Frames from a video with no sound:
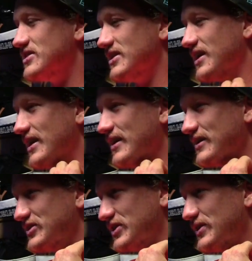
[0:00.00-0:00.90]
It's in
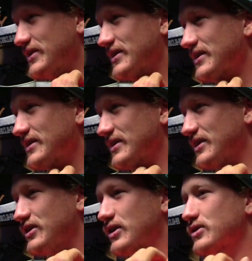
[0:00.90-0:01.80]
Arizona.
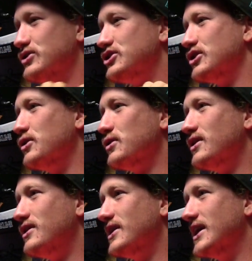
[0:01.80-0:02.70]
It goes
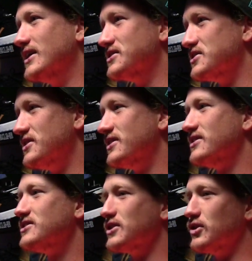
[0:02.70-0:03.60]
Sholo,
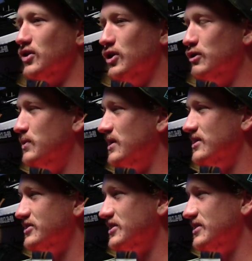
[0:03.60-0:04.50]
Arizona to Globe,
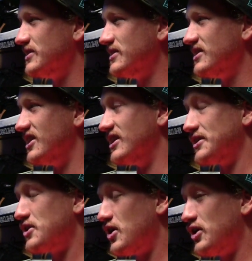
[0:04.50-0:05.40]
Arizona,
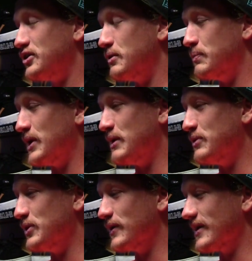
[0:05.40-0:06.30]
and they call it the
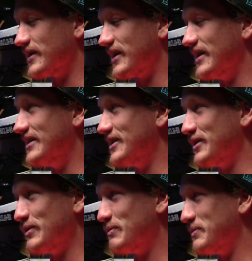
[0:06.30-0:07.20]
Baby Grand
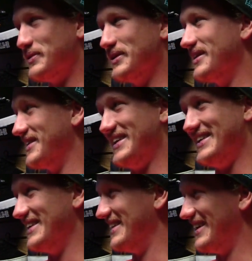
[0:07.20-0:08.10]
Canyon, but there
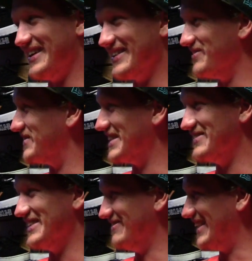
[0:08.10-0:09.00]
ain't nothing
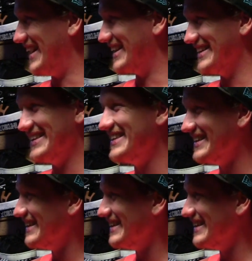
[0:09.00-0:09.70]
baby about it.